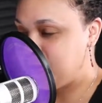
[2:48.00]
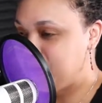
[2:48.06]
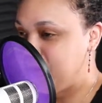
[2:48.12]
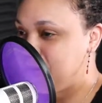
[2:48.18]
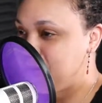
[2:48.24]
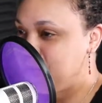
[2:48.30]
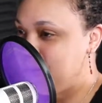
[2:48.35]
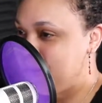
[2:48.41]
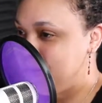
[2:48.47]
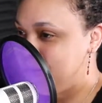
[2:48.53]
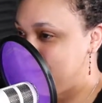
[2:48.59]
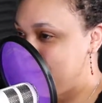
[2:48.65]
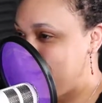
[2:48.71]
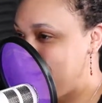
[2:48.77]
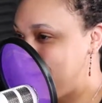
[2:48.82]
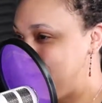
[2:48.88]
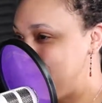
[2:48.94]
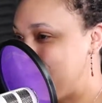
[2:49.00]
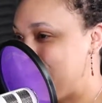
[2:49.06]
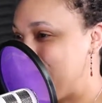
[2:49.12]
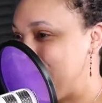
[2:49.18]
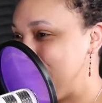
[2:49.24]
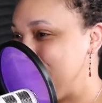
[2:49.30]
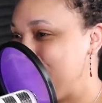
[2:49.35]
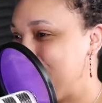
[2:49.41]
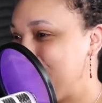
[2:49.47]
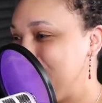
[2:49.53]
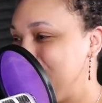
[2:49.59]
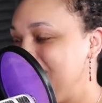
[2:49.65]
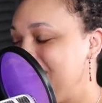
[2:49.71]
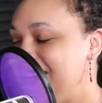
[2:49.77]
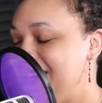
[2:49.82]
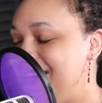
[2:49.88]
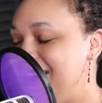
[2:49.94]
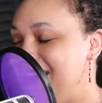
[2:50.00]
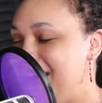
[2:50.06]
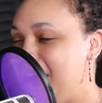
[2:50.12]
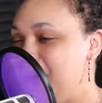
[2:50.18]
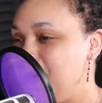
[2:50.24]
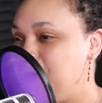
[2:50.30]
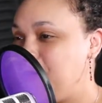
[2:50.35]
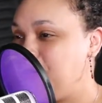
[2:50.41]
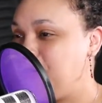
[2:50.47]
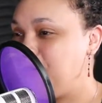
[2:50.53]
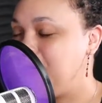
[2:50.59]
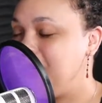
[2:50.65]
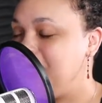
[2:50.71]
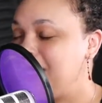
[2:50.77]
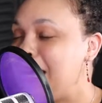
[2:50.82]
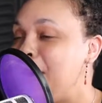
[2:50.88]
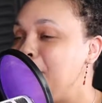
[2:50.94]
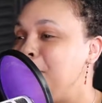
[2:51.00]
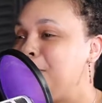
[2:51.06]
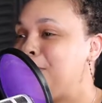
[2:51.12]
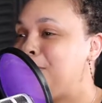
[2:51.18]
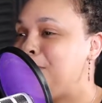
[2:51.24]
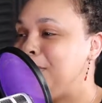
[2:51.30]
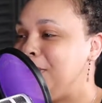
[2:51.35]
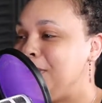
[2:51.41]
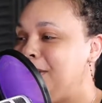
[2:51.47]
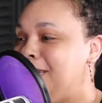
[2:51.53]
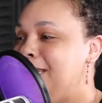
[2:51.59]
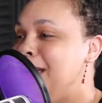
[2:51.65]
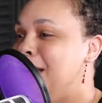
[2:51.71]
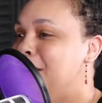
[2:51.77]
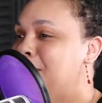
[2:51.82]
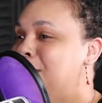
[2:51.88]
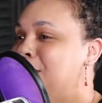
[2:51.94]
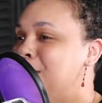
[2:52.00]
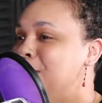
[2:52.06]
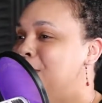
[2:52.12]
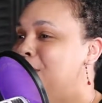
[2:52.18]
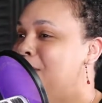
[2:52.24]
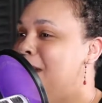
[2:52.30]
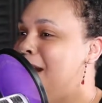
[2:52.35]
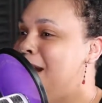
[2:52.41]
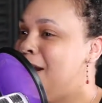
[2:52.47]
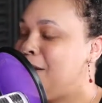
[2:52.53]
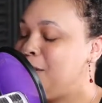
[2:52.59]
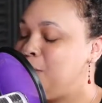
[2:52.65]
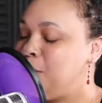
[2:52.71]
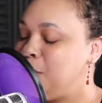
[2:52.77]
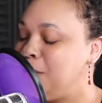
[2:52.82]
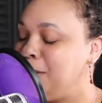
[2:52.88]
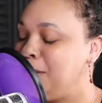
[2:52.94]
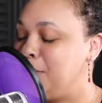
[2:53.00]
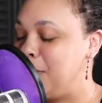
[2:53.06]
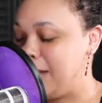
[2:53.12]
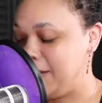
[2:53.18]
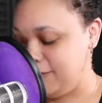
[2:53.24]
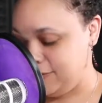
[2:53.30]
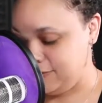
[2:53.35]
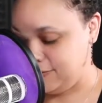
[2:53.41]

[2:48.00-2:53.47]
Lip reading: circle back around to how the topics we're going to talk to our community about.